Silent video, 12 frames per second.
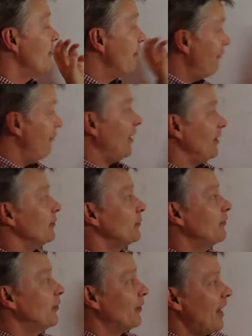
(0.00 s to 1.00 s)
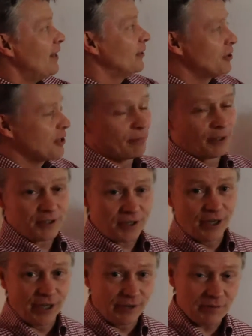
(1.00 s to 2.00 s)
The fact that we've got algebra
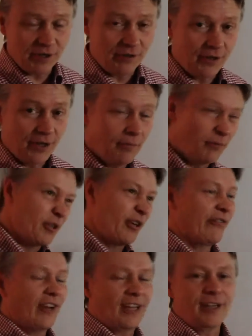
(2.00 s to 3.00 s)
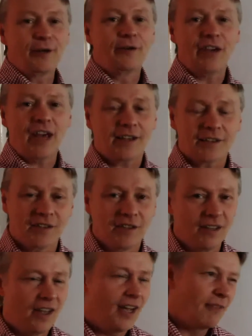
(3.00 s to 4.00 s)
terms in them, we've got a value of x
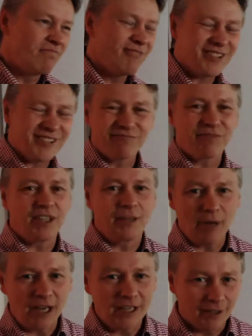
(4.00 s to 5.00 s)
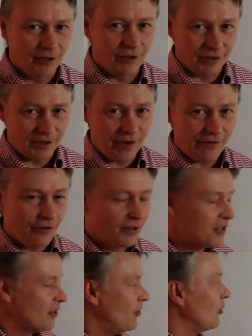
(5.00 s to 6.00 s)
in there, doesn't really make a lot of
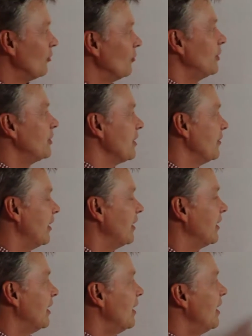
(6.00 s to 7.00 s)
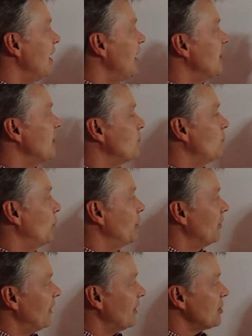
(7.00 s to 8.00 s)
difference. All we're doing is we're
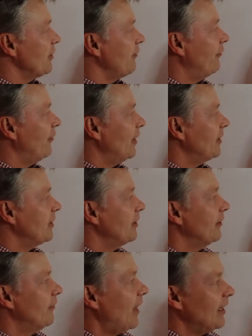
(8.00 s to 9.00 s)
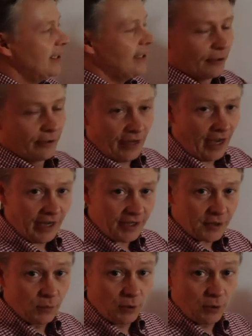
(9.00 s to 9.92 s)
not actually finding the value of x.